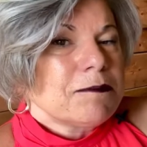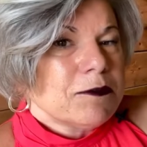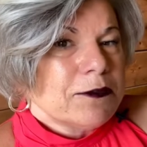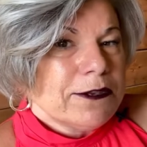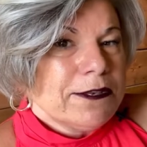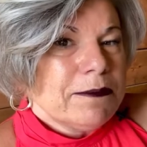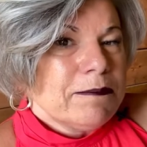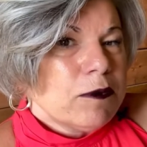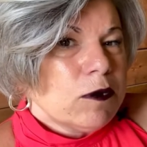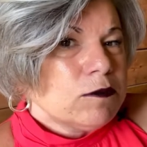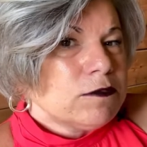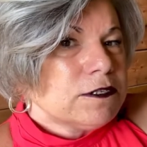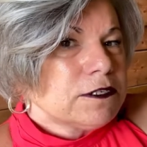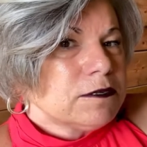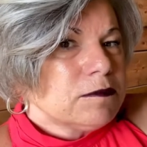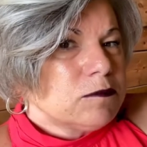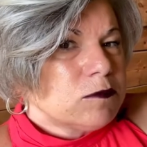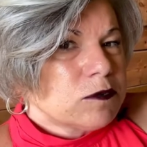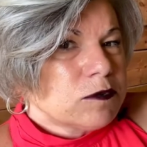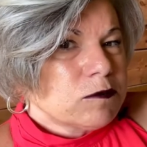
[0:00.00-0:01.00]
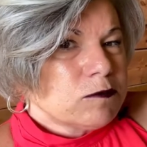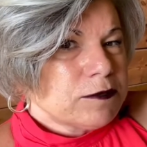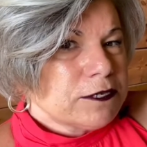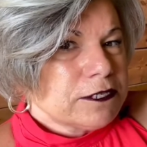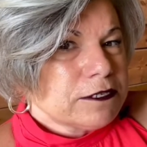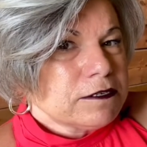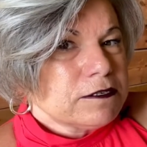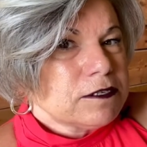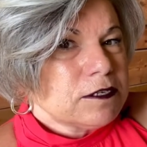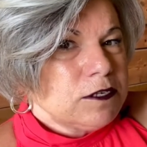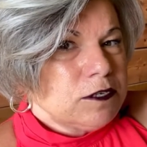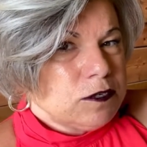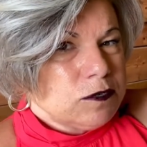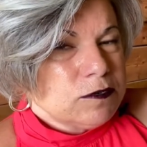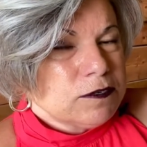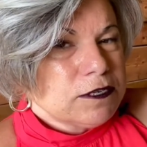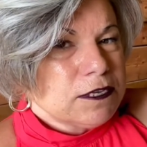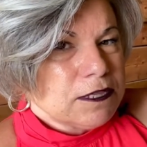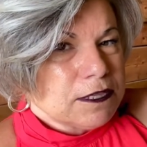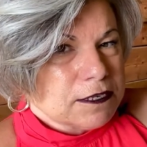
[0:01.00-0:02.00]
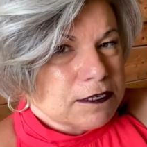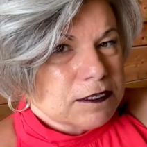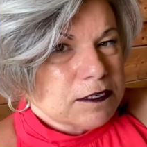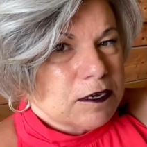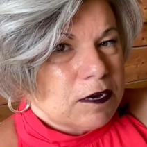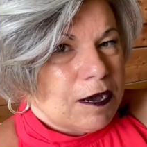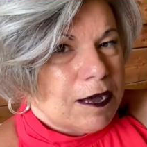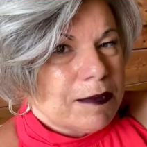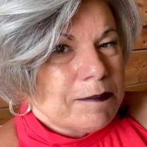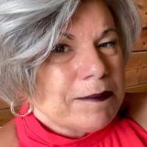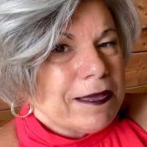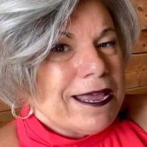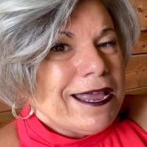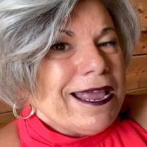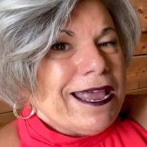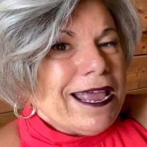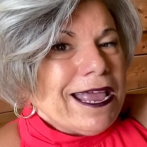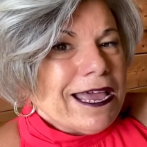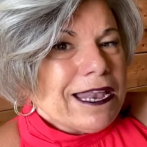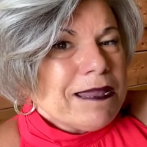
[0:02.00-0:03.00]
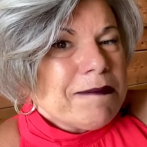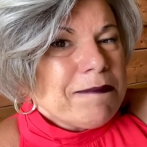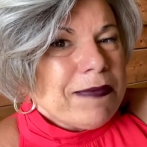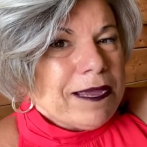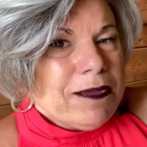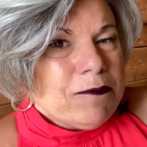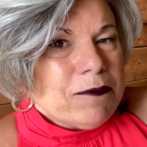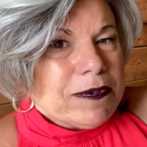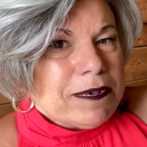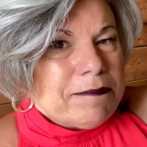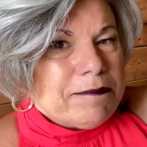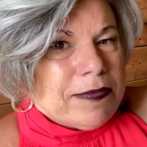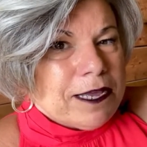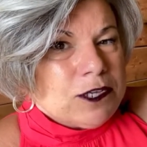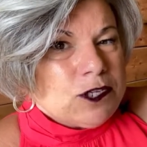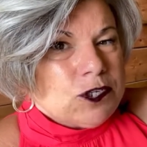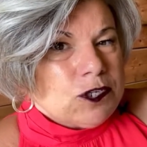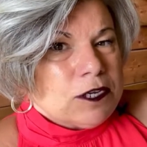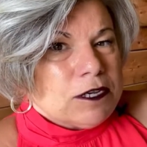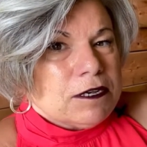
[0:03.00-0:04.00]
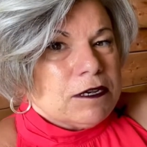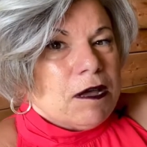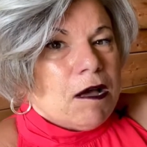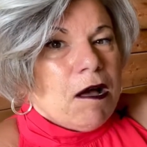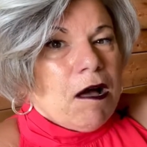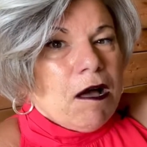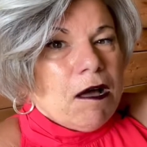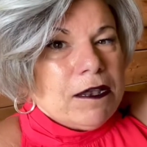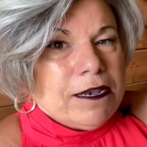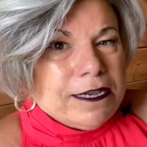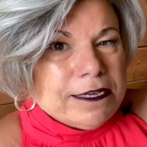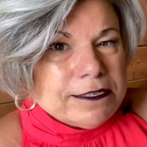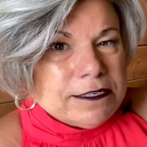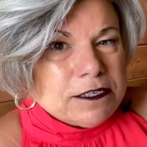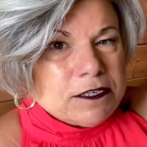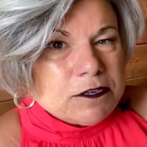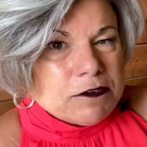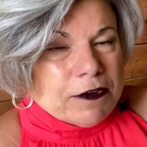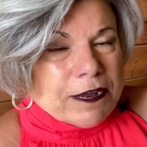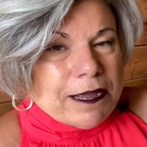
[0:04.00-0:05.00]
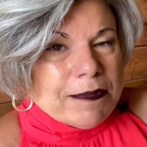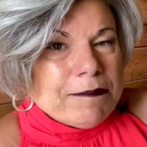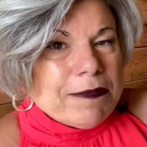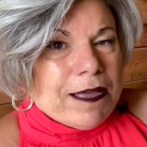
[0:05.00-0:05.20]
going to post some more reels using this top. And I might want to mention, on Instagram,